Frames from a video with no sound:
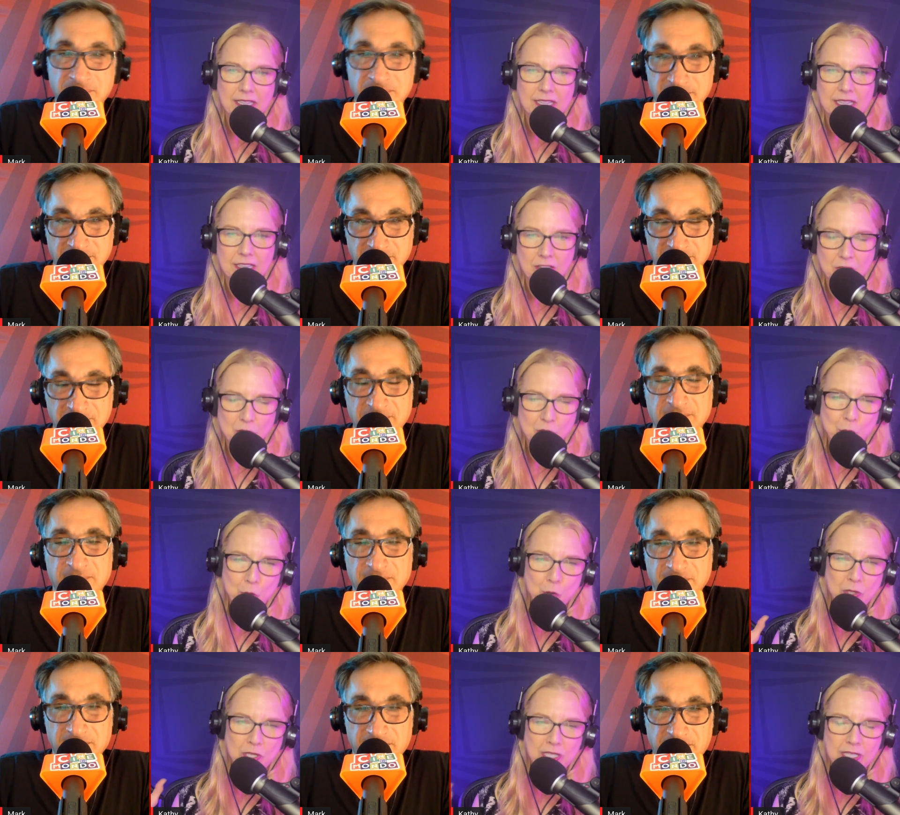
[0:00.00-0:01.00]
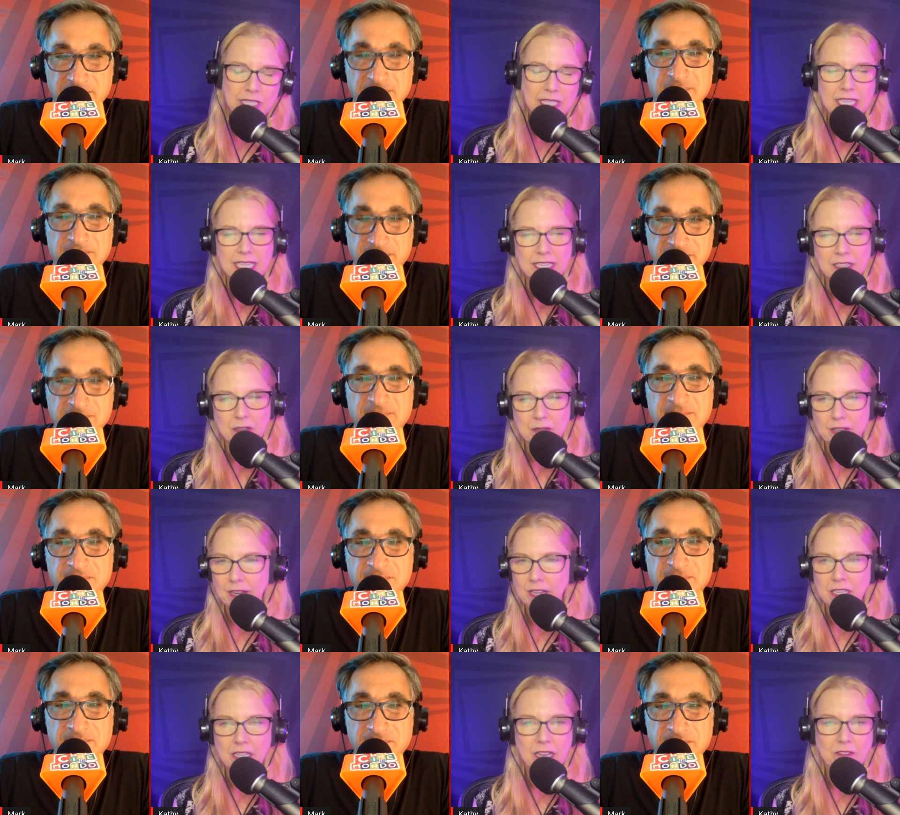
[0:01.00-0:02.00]
Speaker 1: know, Dune, and, you know, I
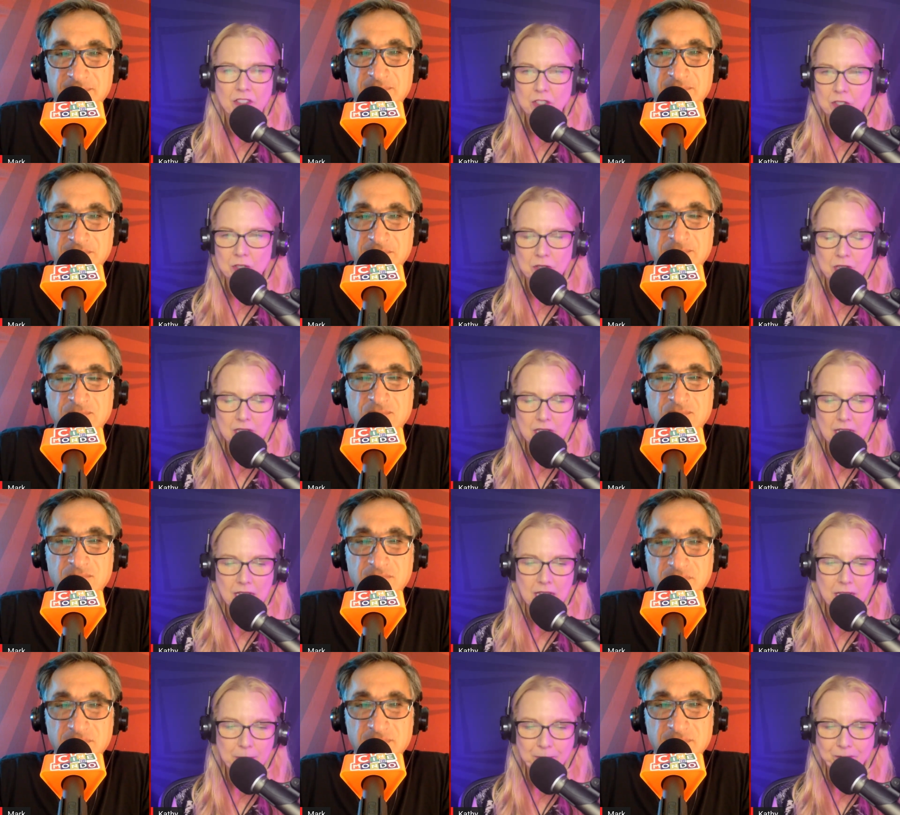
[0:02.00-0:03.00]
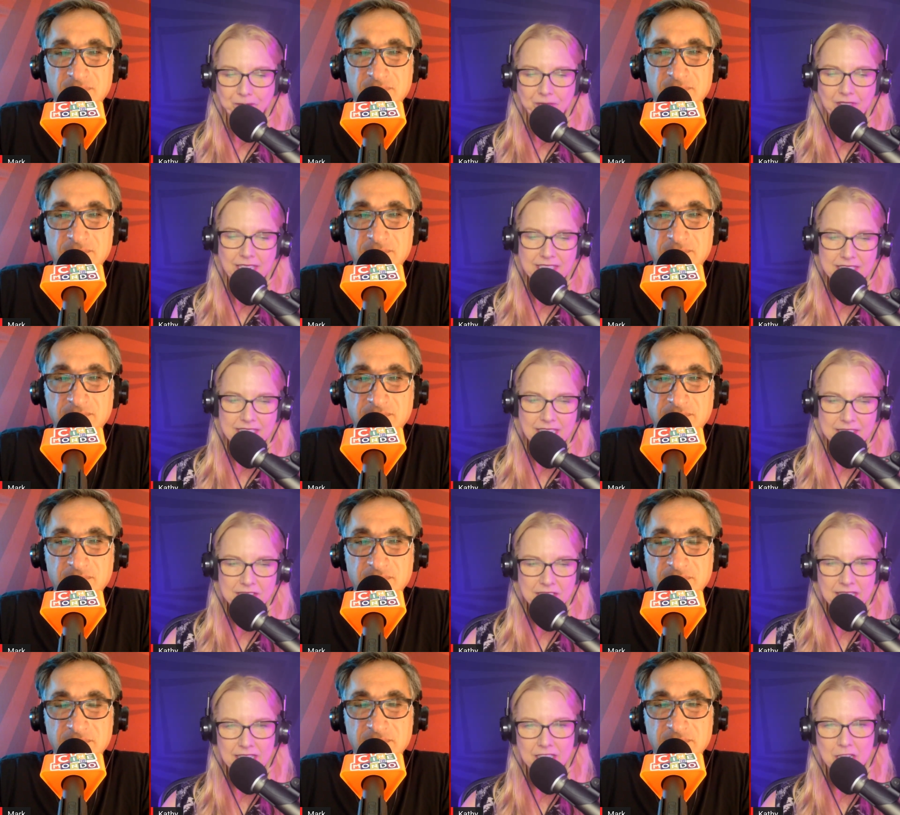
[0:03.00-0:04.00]
love Dune. Um, it's nice to
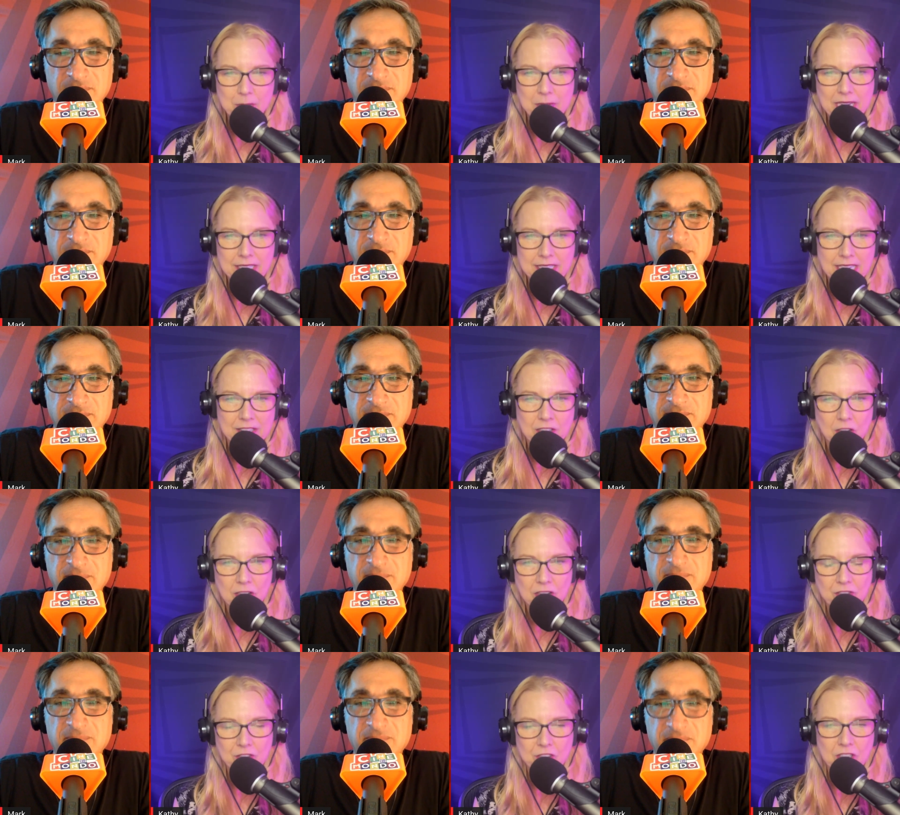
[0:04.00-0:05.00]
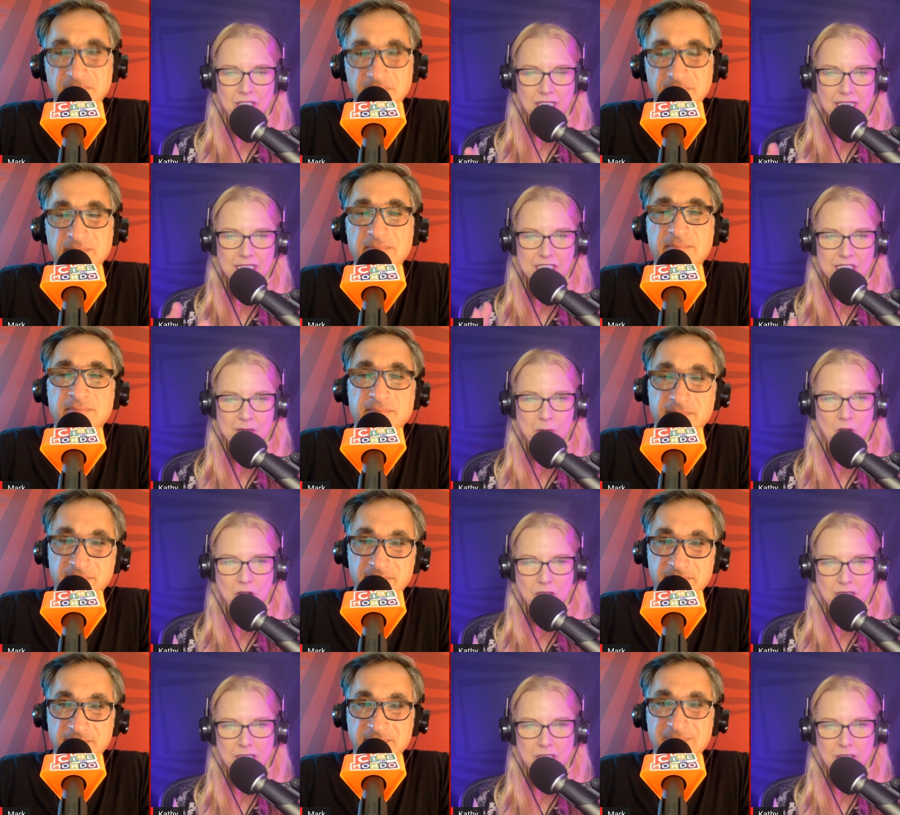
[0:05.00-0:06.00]
kind of come back down to earth for a nice, small
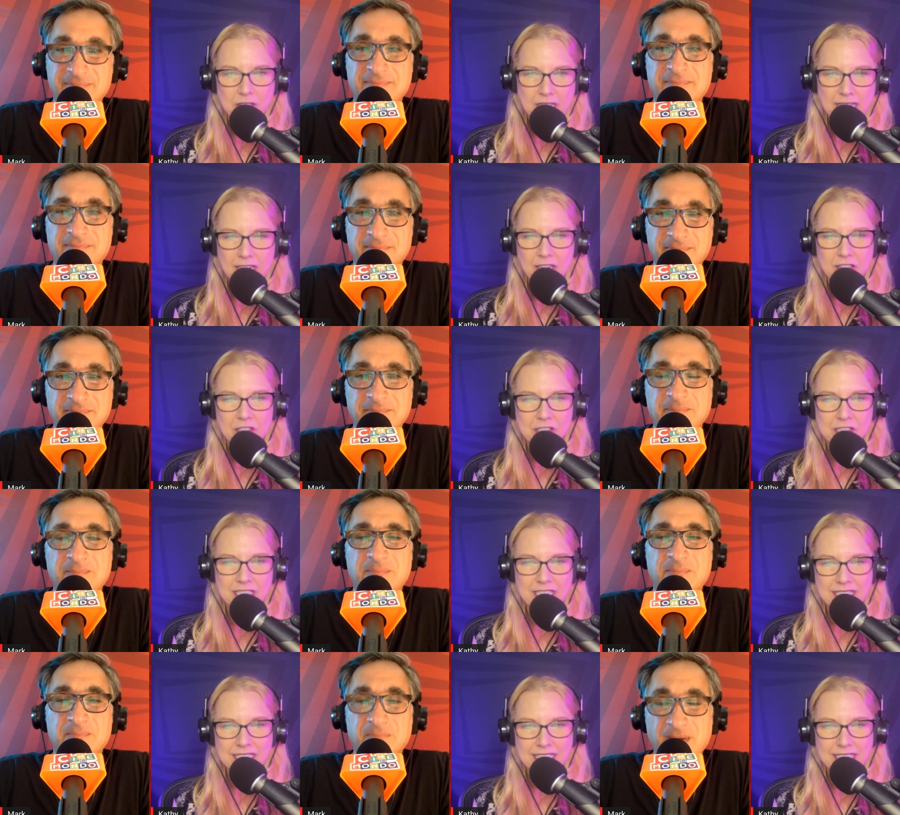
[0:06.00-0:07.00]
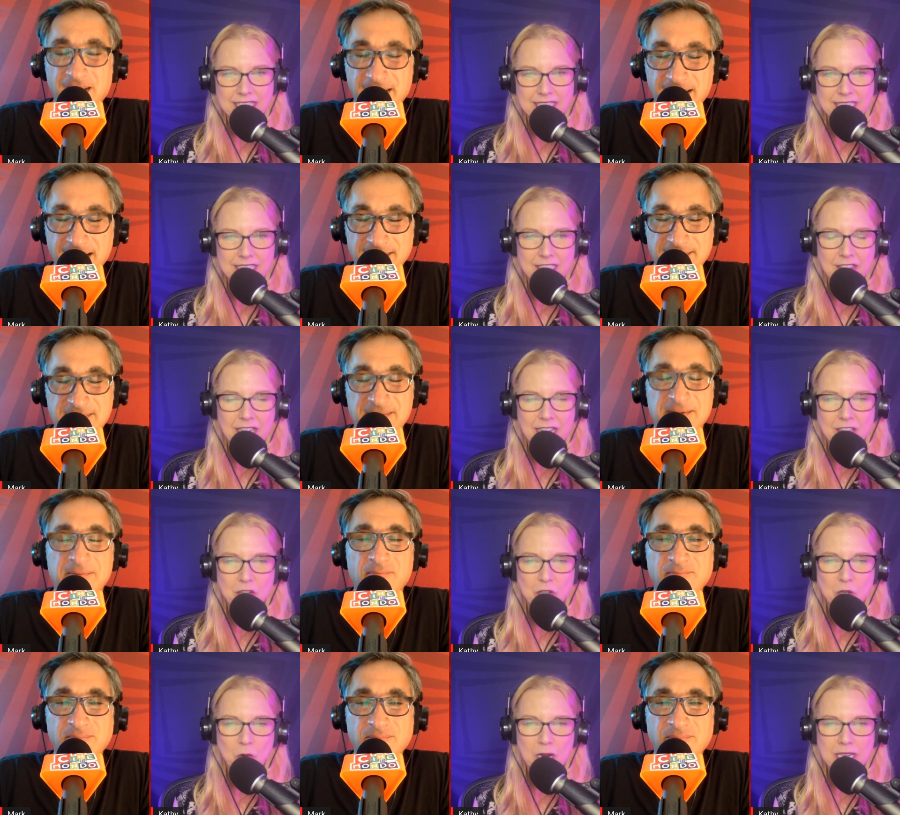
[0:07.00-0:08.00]
little character study. You yes. know, I don't
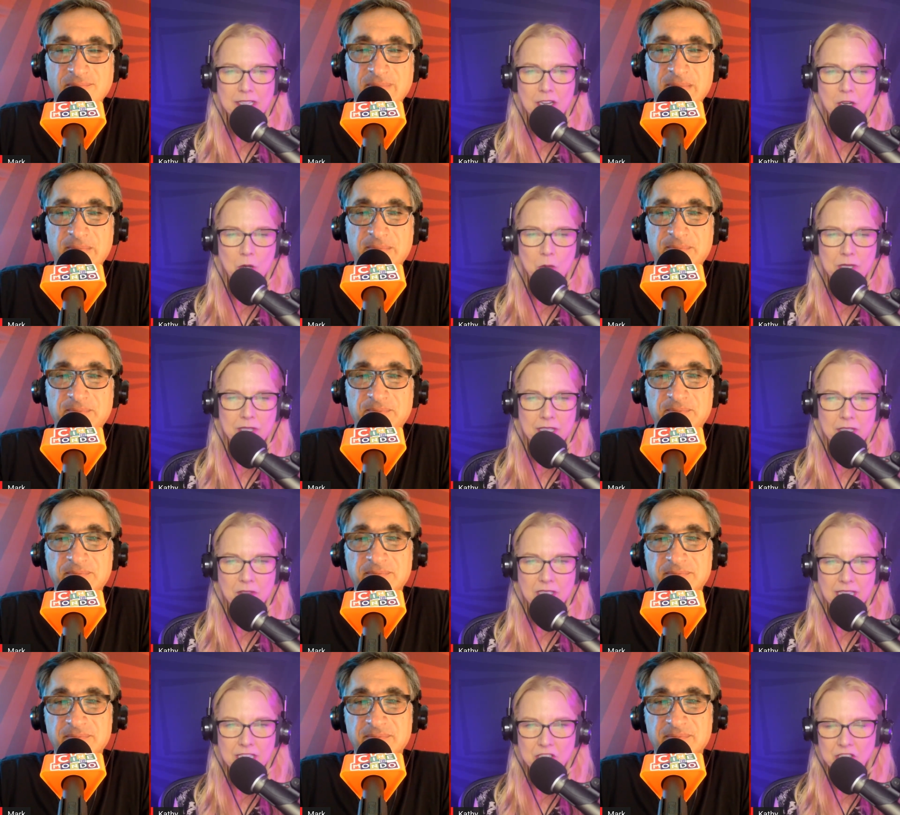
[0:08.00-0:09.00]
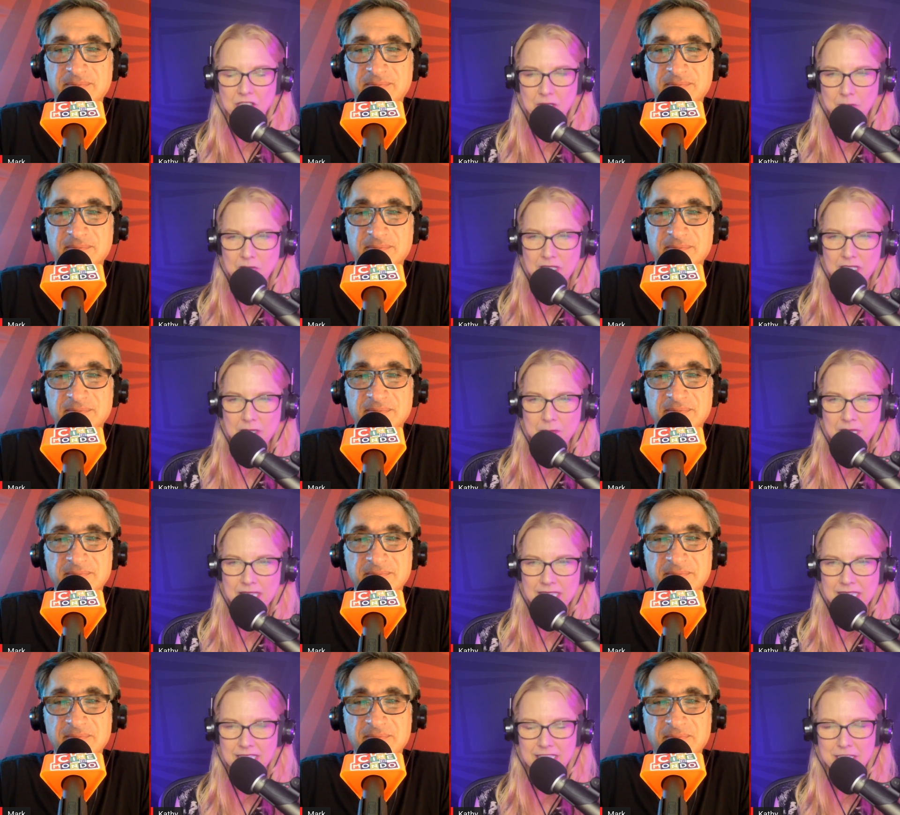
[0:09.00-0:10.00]
quite know what their relationship's going to be.
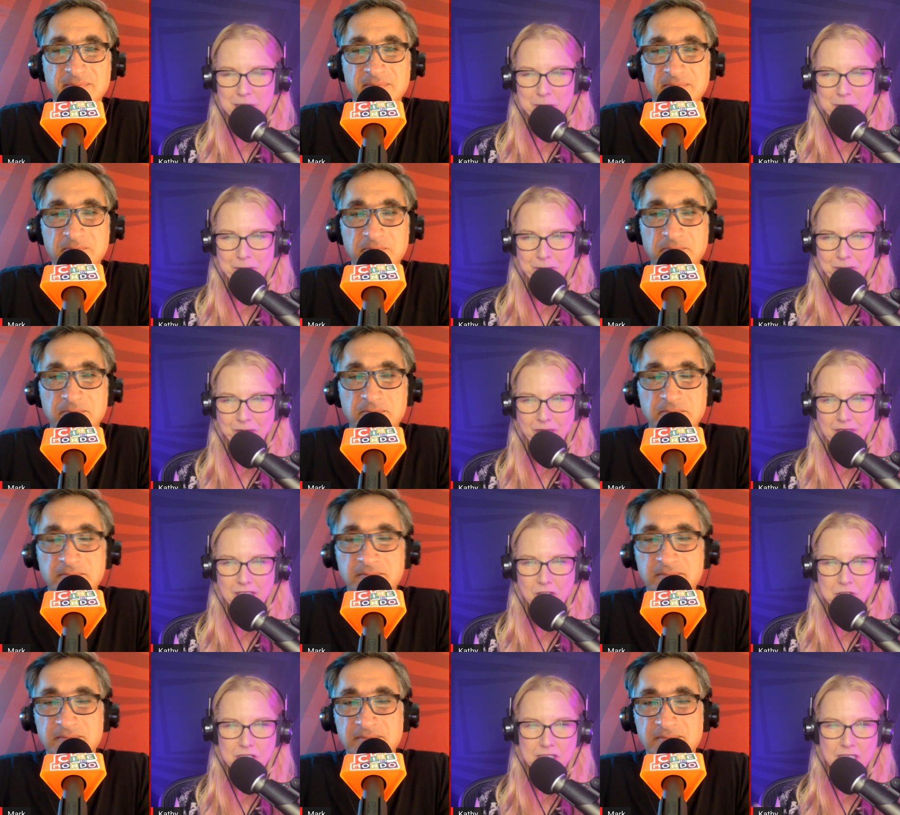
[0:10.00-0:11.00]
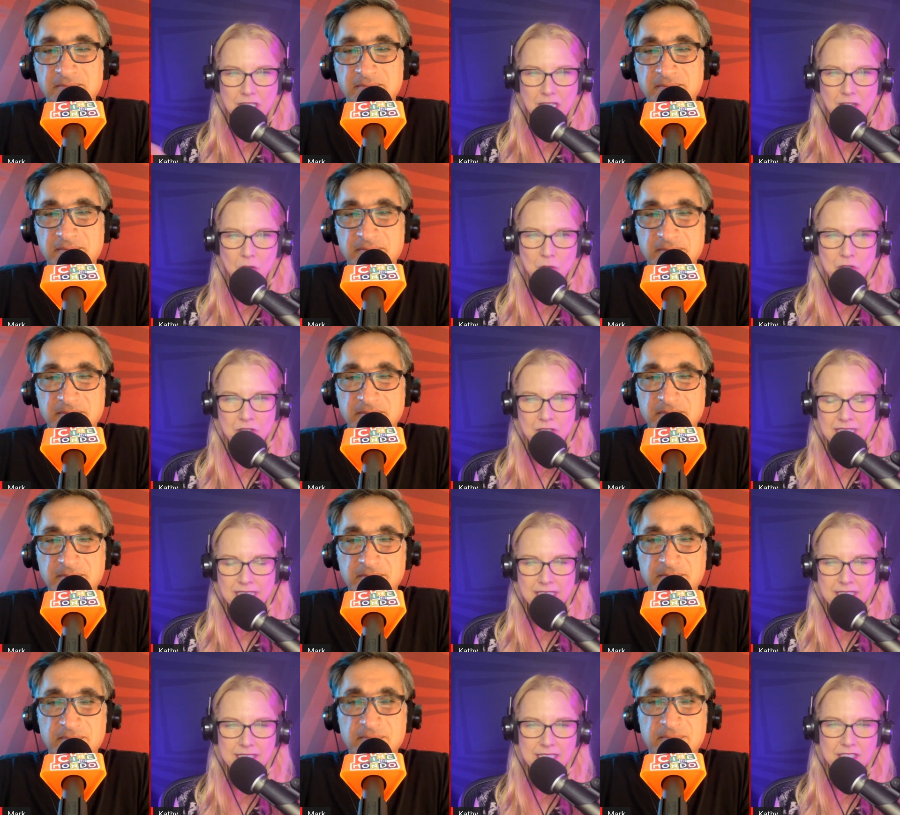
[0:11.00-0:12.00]
Um, you know, she's a lot older than he
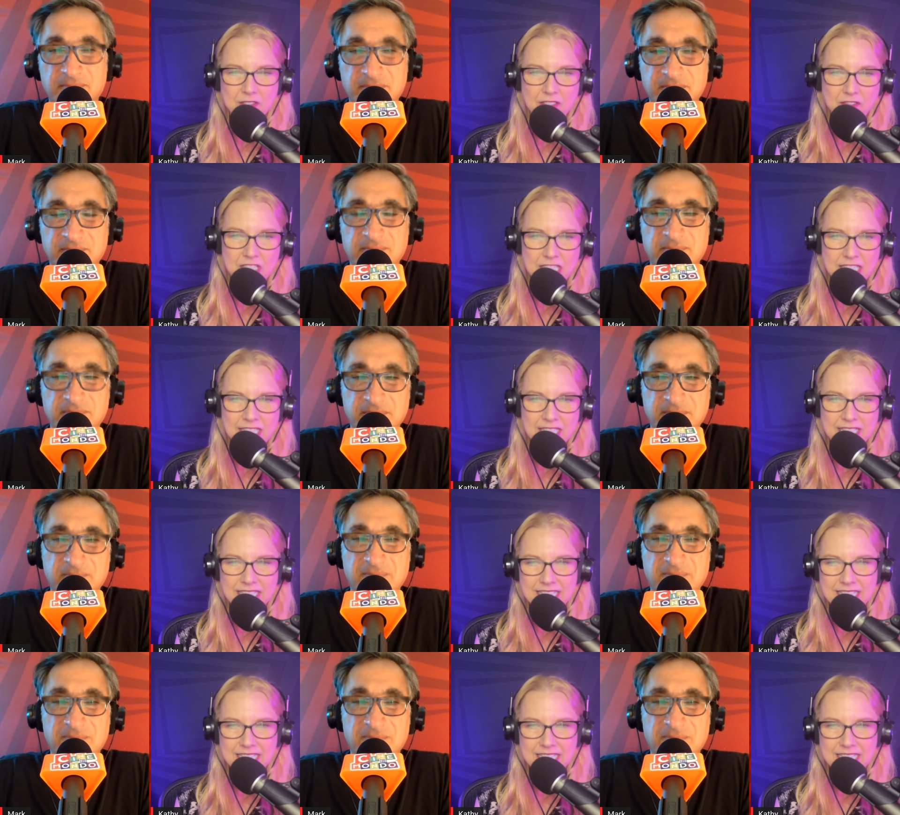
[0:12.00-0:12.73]
is. He's fifteen.